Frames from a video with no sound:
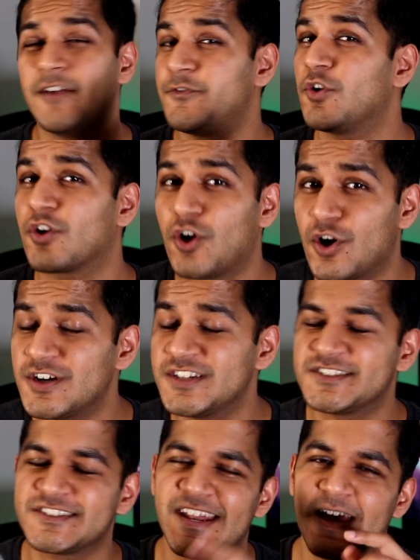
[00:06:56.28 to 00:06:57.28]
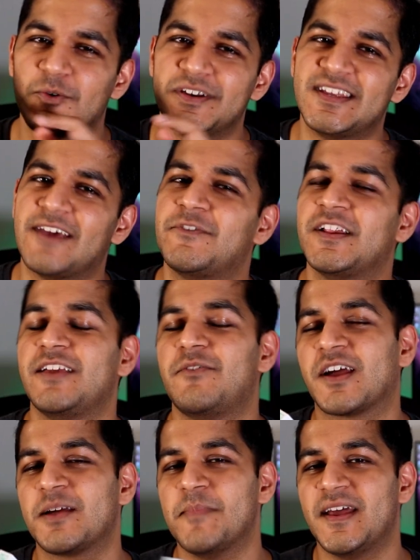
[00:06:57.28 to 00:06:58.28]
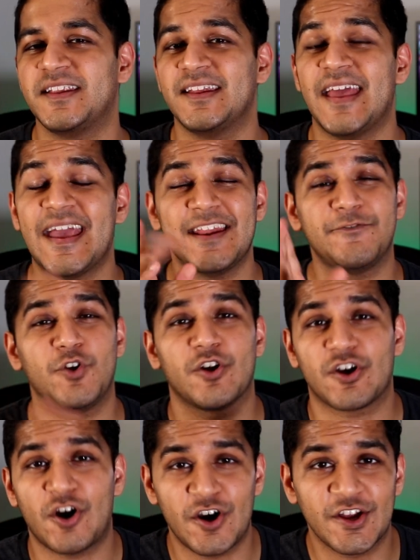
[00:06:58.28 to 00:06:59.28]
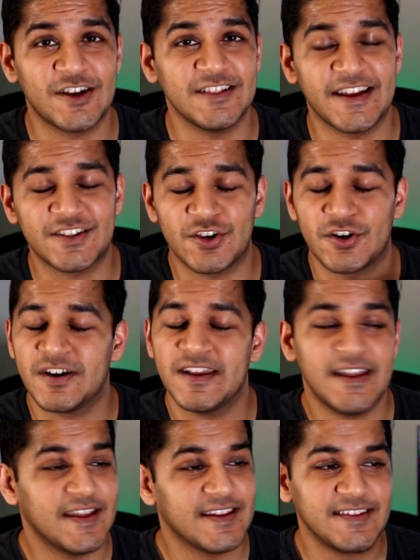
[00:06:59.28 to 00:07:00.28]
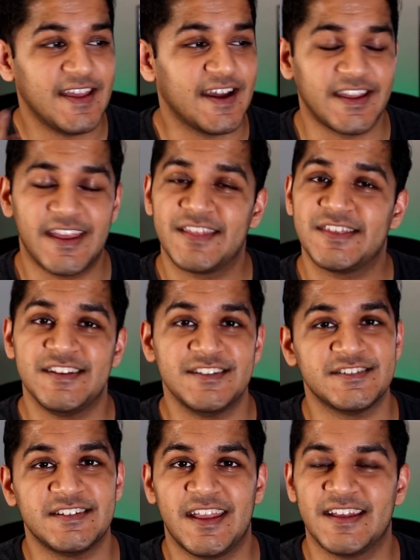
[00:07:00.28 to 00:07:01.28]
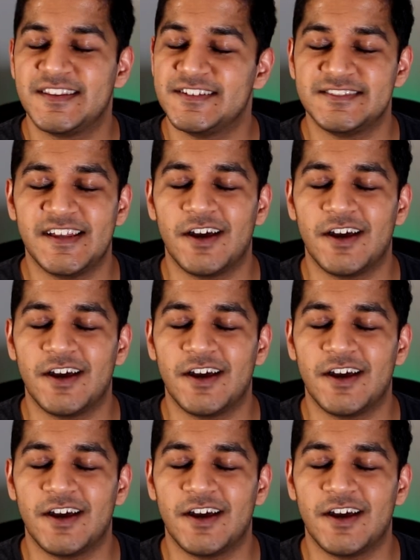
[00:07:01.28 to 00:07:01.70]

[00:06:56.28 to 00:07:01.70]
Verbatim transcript: If you're a cardist, then I would definitely recommend it. And if you're a card collector, yeah, get these get these